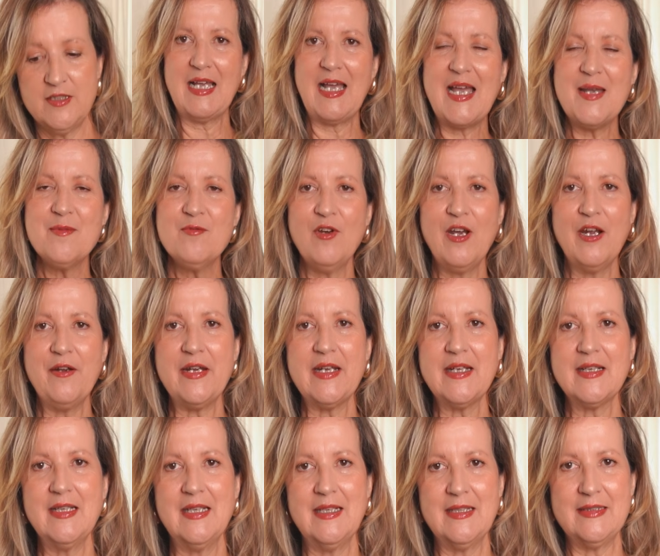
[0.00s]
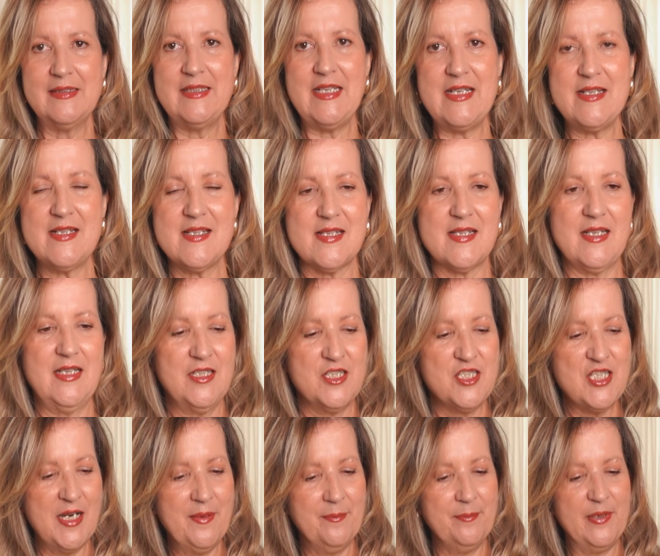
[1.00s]
I'm wearing this
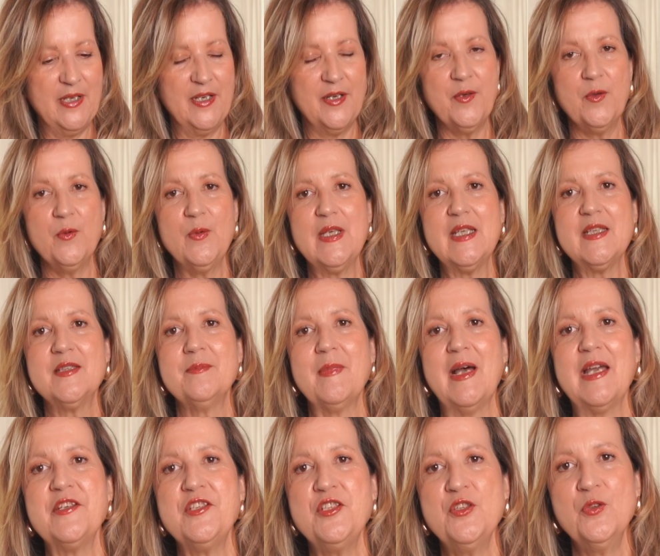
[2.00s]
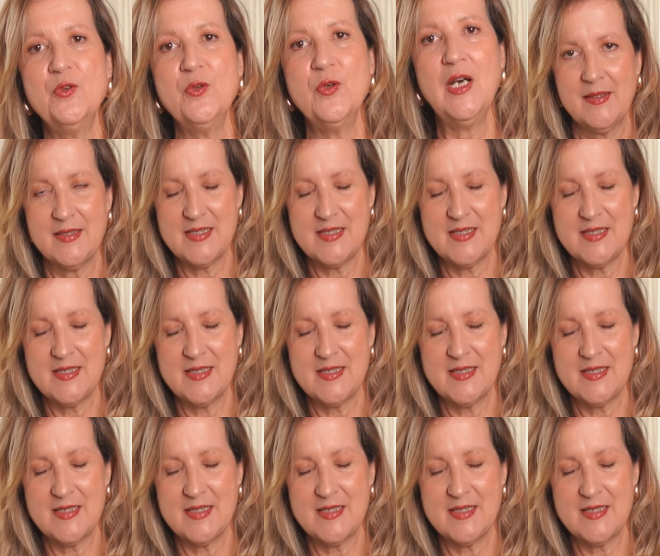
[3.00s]
jumper with my new